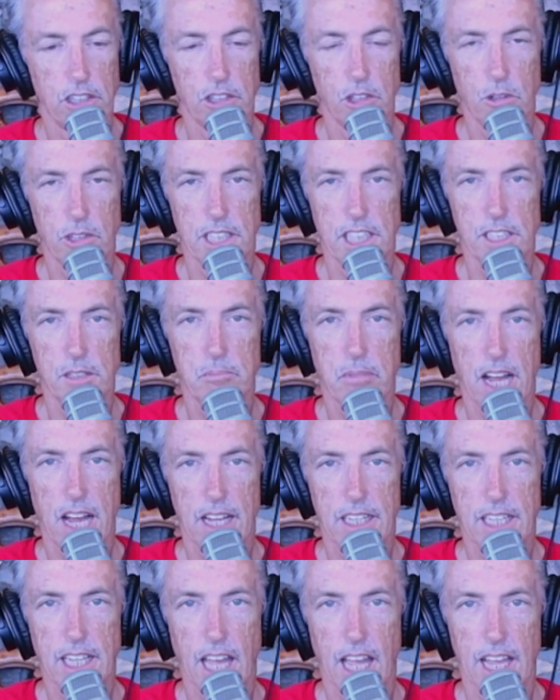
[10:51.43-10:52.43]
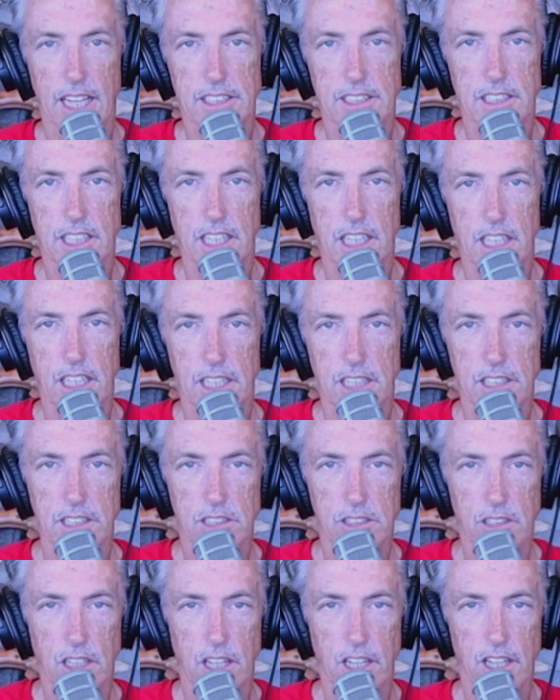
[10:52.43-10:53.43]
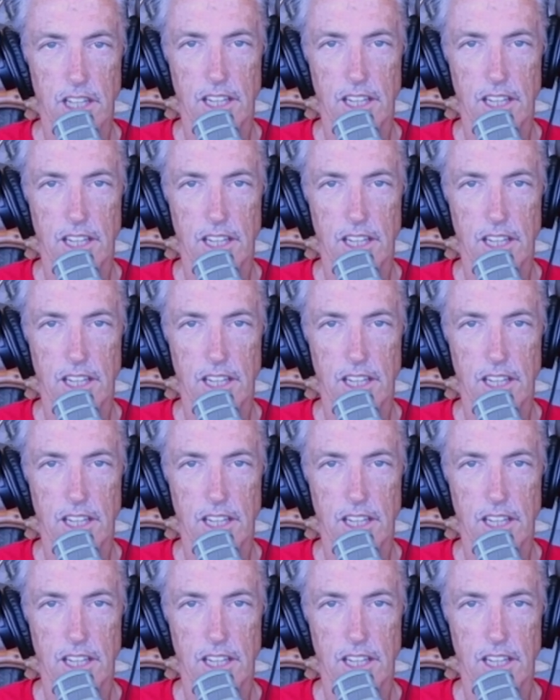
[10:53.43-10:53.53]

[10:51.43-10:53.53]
doing these podcasts is